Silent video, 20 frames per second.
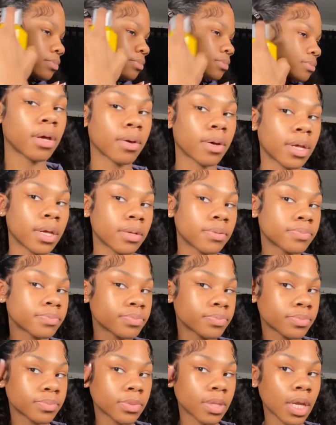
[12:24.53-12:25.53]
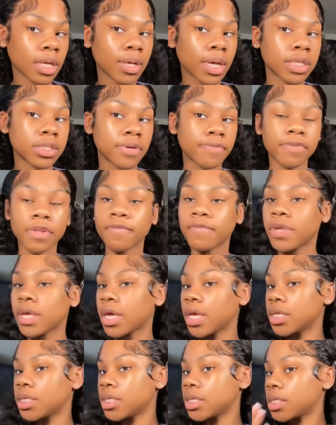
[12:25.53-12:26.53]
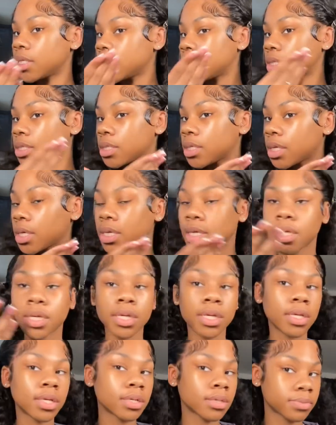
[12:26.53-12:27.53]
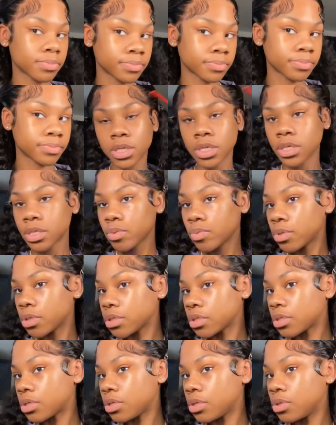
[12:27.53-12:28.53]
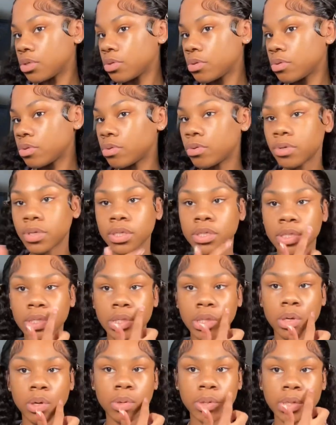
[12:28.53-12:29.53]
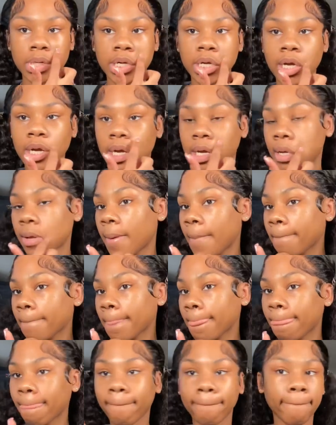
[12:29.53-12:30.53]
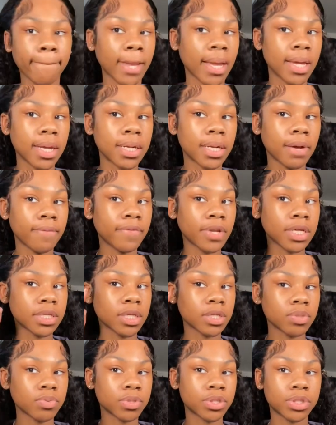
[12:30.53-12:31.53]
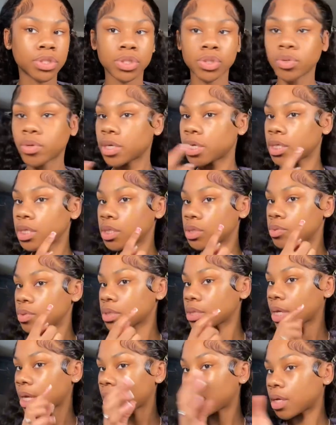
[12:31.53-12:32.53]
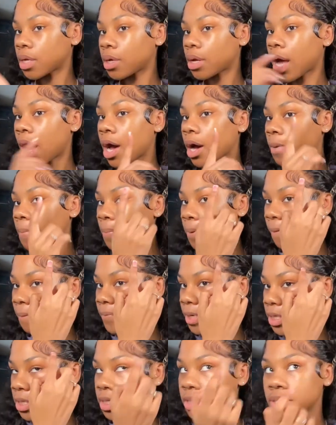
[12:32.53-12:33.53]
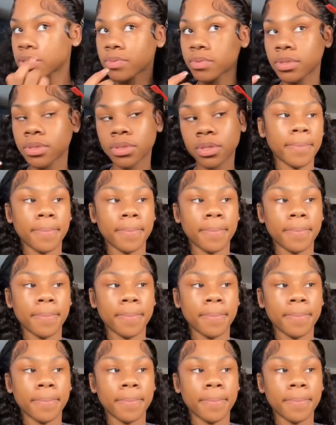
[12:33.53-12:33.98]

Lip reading: Okay, now you got your fluffy edges. This one's cute. It's longer. I feel like this one's short and this one, like, I prefer this one.